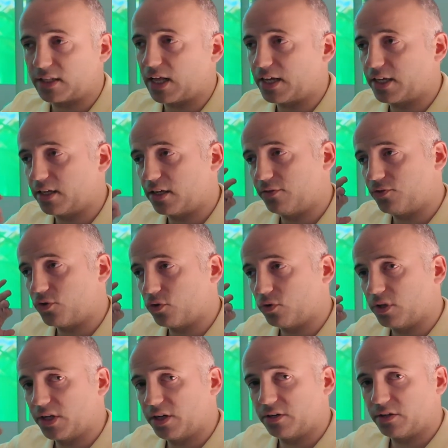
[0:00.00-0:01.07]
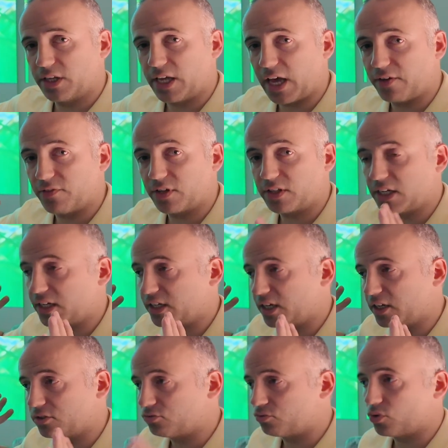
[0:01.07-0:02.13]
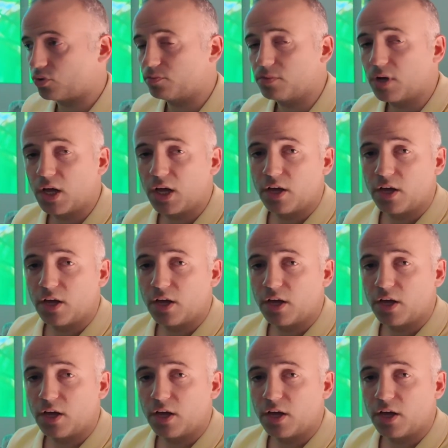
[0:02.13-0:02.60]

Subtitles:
Like if you literally have a dedicated room